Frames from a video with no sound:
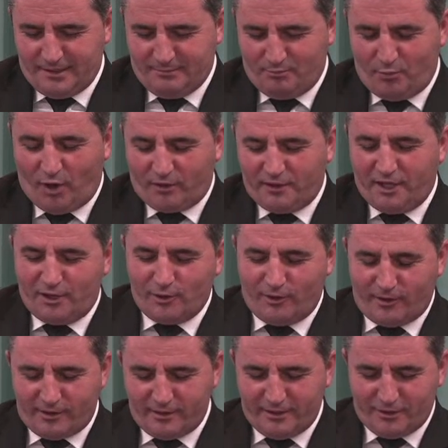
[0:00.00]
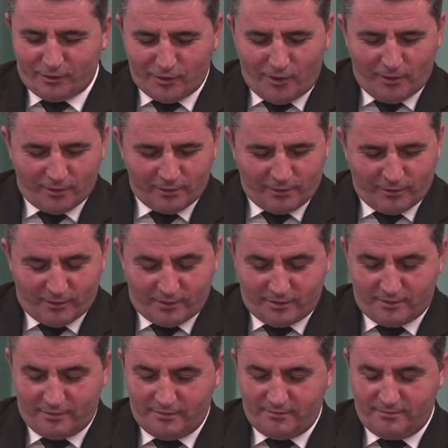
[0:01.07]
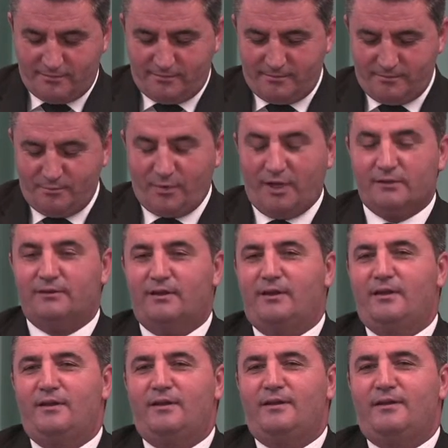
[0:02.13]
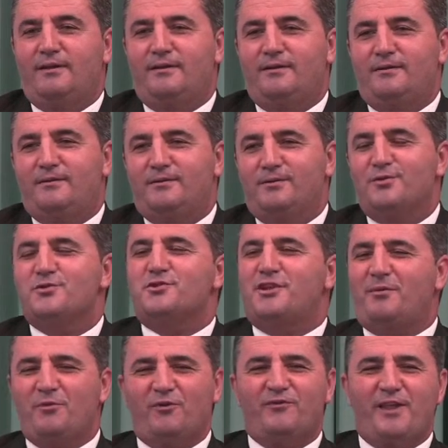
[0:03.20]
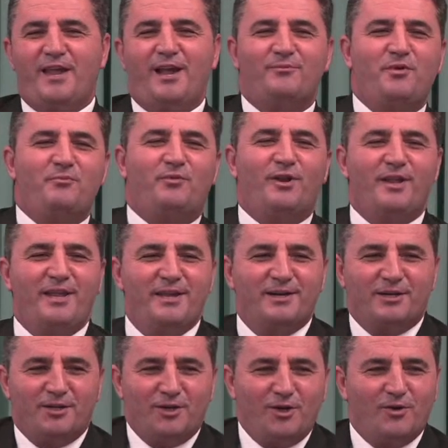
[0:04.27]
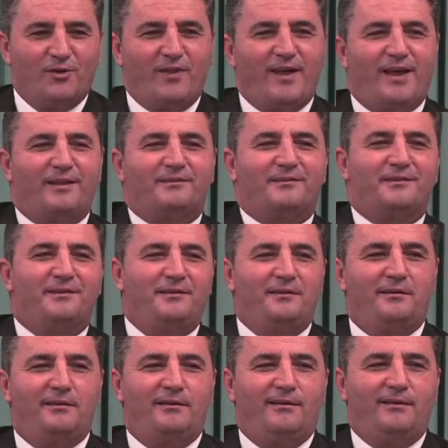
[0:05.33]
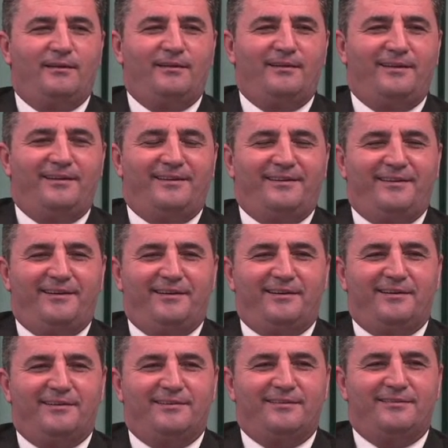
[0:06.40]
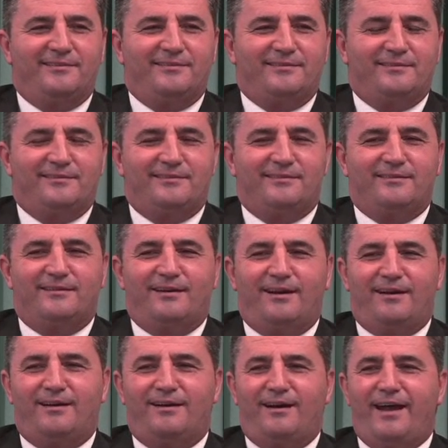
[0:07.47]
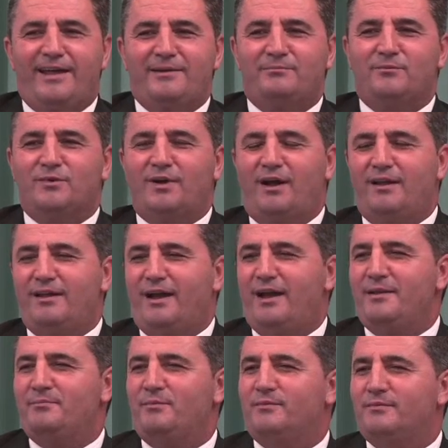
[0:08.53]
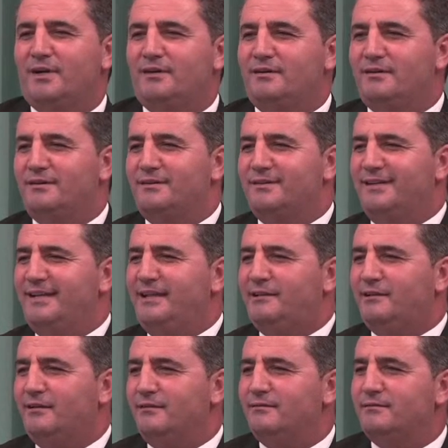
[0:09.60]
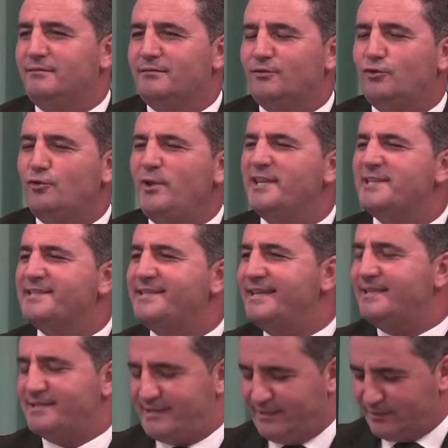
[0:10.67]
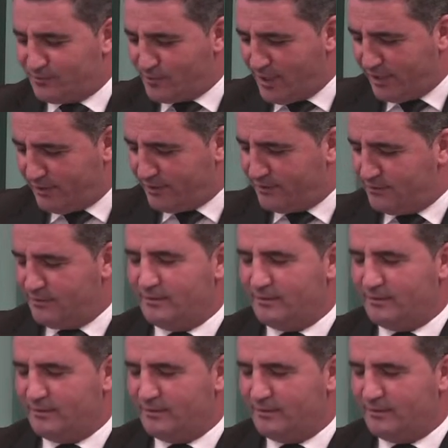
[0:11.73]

particularly wrong, but some of the young people here know that I am a little too insistent, right? And